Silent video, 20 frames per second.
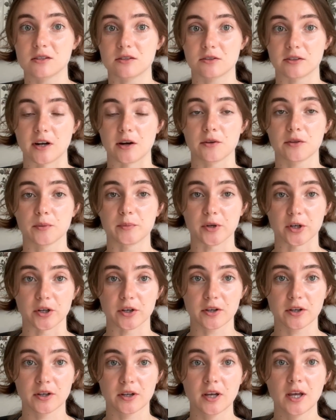throughout the
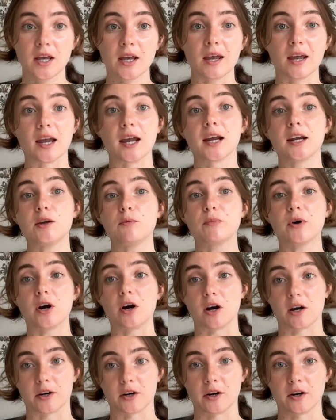book, Annie
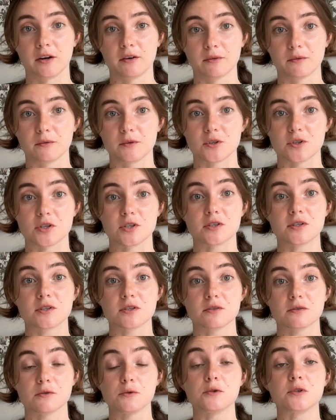Potter, which is
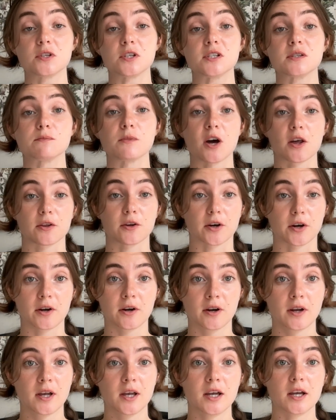Lucy's mother,
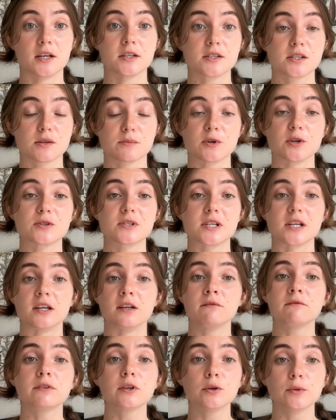is the most
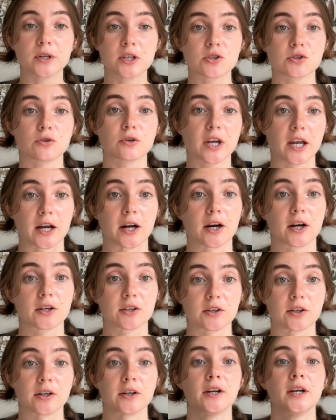influential
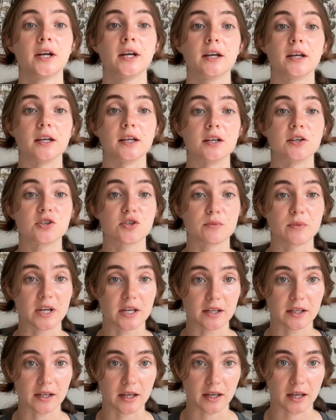character in
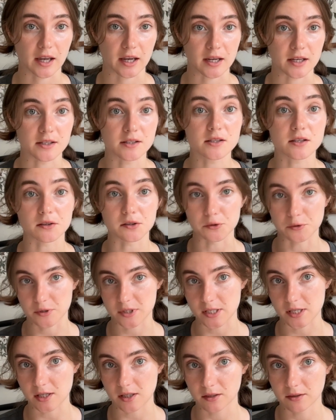Jamaica Kincaid's
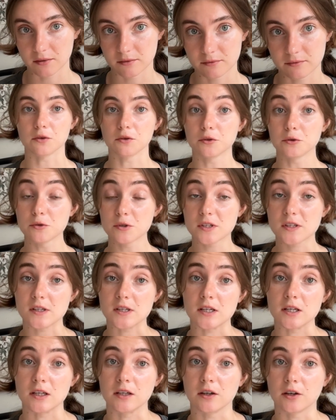Lucy.
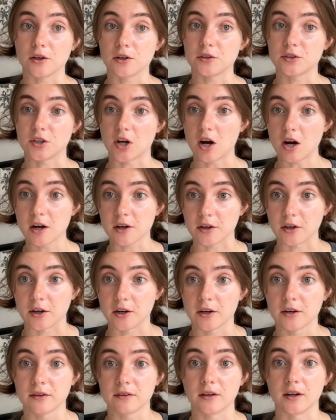Lucy, her
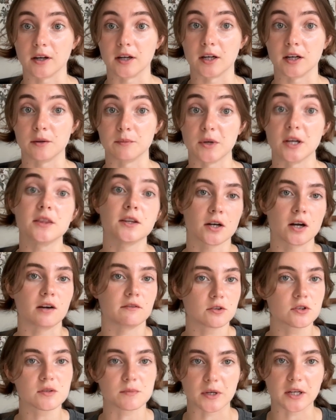daughter, and the
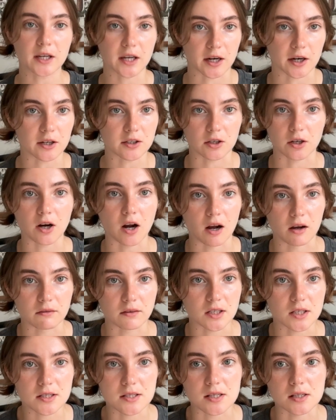novel's main character,
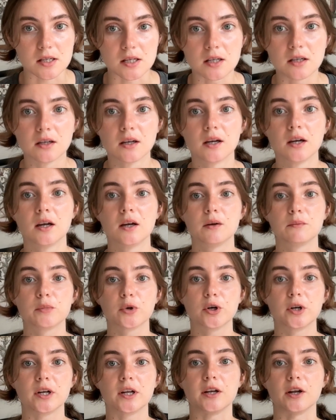obviously,
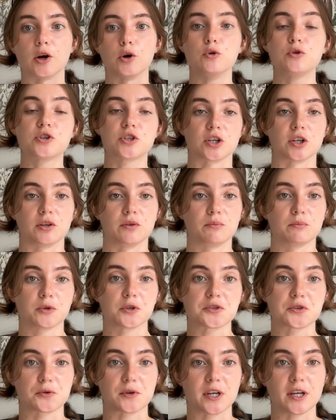put an ocean
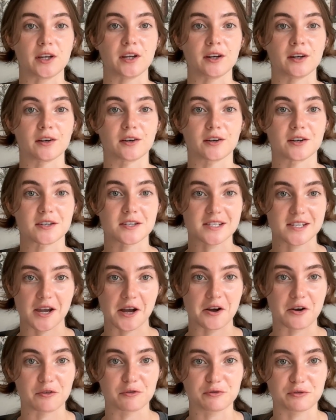between
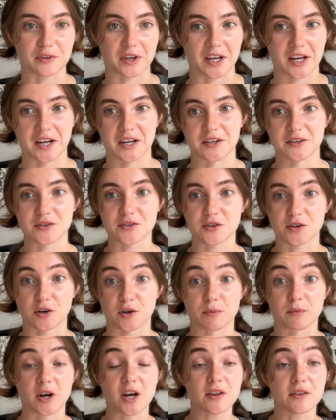herself and her
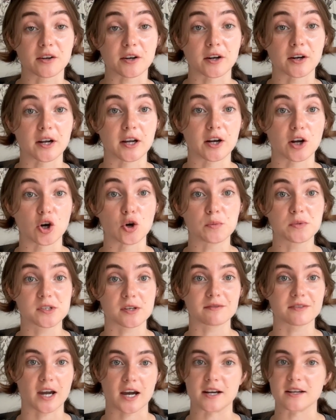mother in hopes
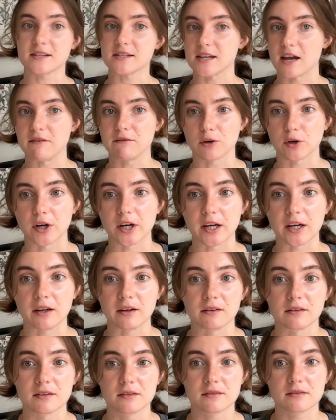of kind of
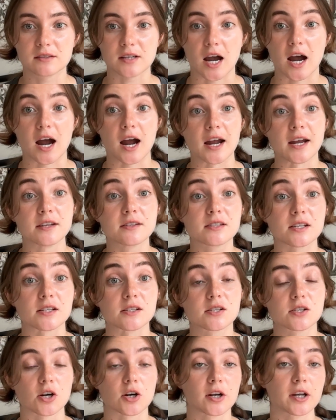severing ties and
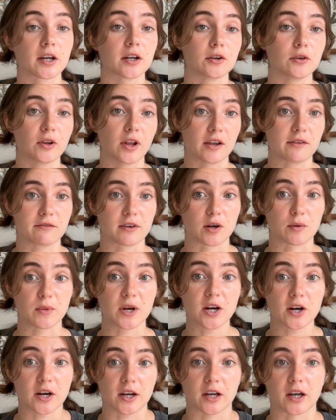starting a new life in
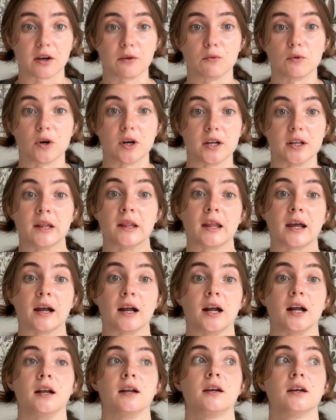America, one
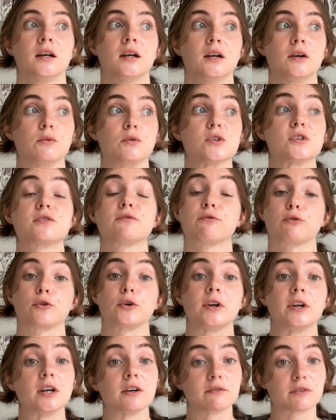that was
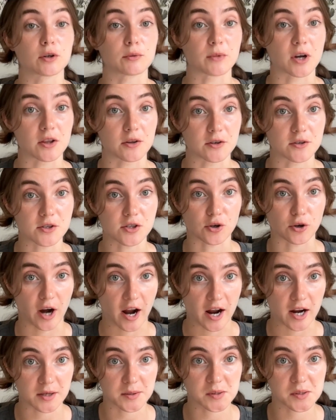free of her mother's
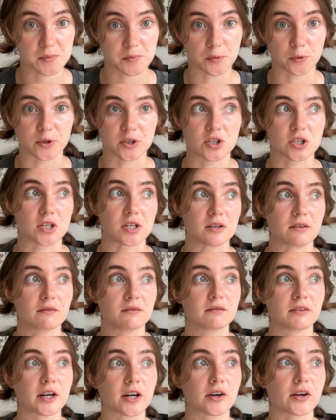grasp, which she
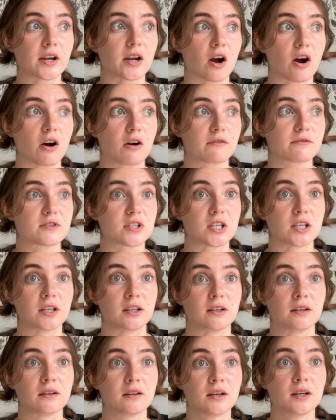very
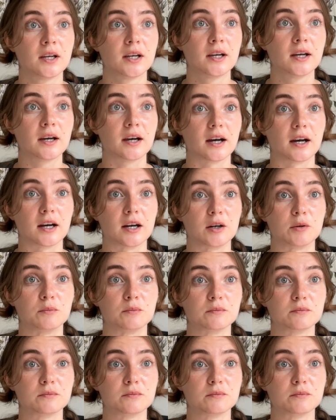often, I